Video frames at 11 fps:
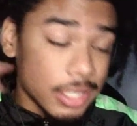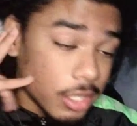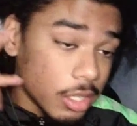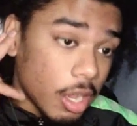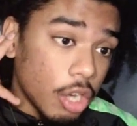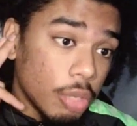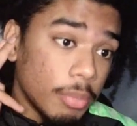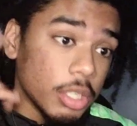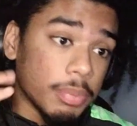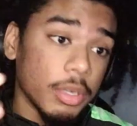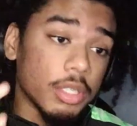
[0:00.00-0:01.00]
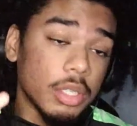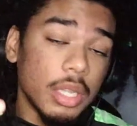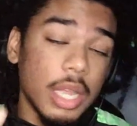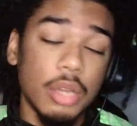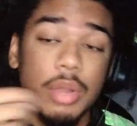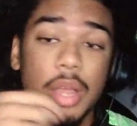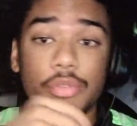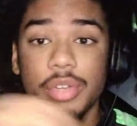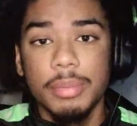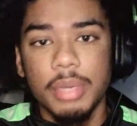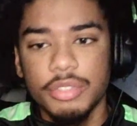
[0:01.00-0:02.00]
to the audiobooks personally. I do not read the
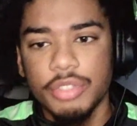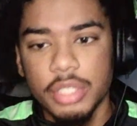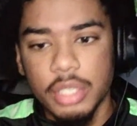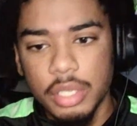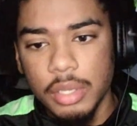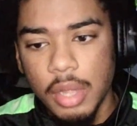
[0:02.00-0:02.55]
books physically.